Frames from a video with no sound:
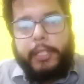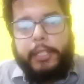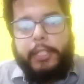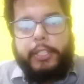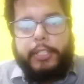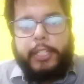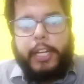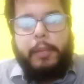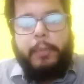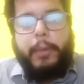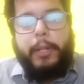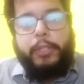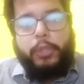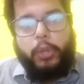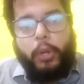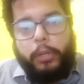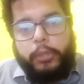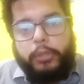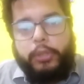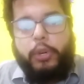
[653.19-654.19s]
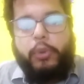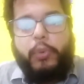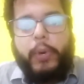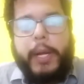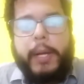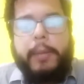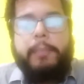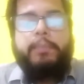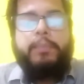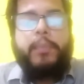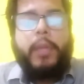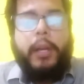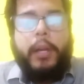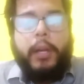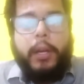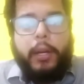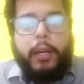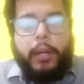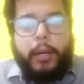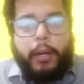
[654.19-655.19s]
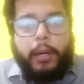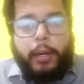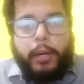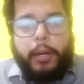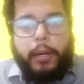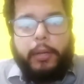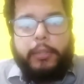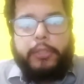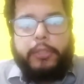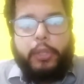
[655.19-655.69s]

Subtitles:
and the tribals also were